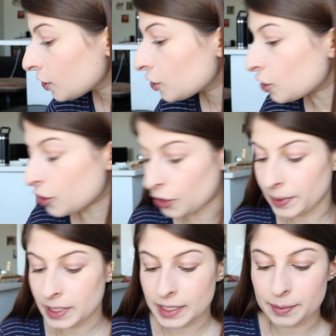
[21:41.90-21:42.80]
just so it
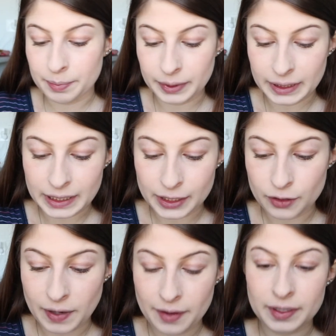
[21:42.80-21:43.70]
doesn't bleed
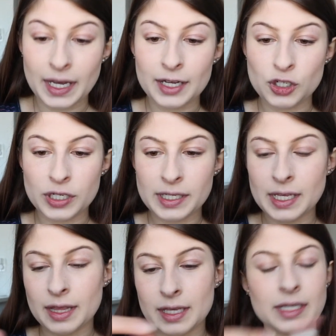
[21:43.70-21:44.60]
around the edges.
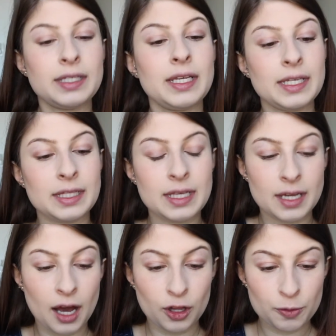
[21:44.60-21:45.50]
This is the
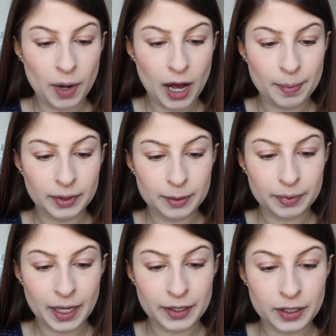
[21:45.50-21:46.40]
Colourpop lip
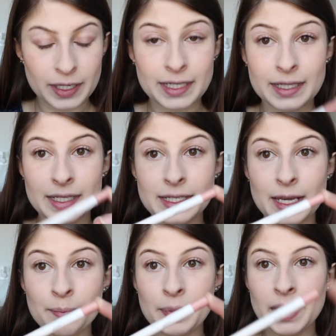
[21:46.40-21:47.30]
liner in
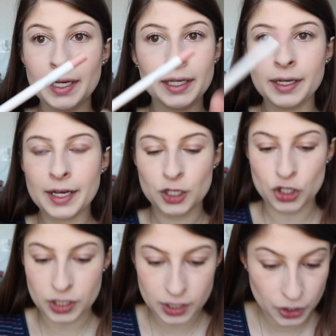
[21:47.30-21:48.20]
Skimpy. It's
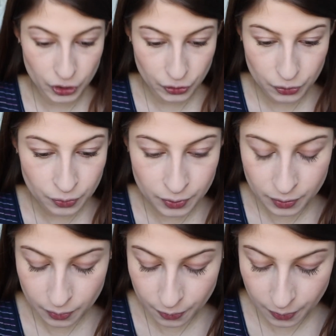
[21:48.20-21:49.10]
just a nude
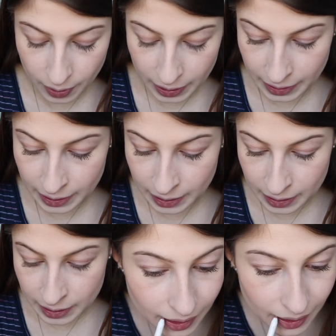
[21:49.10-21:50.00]
one.
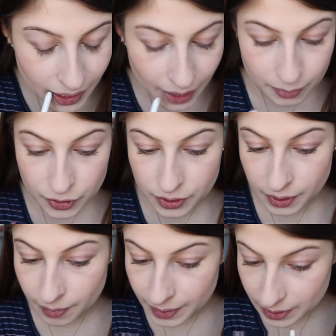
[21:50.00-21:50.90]
I'm just going